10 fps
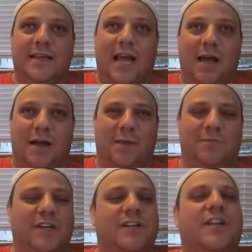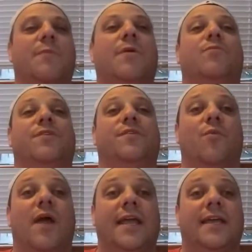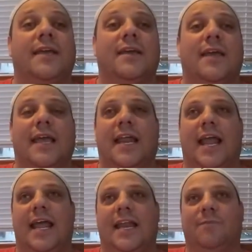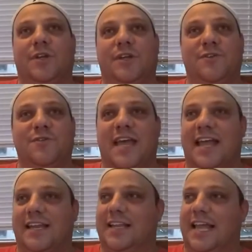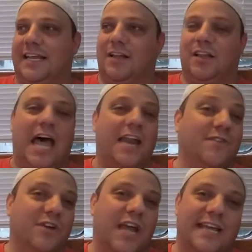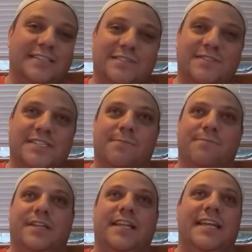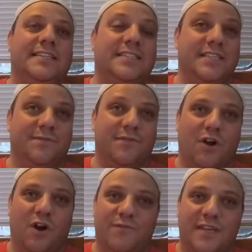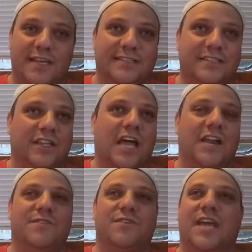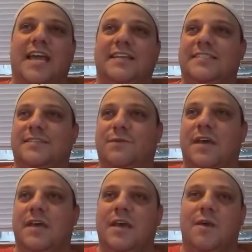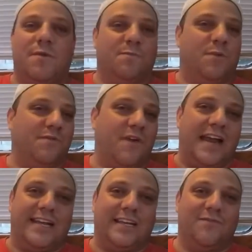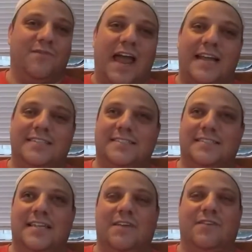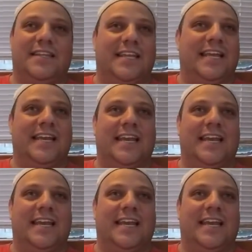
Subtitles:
I'm gonna come up with a way, and I'm gonna do that. Like, a lot of you guys have sent me links to different RVs. A lot of you guys have been providing advice and everything,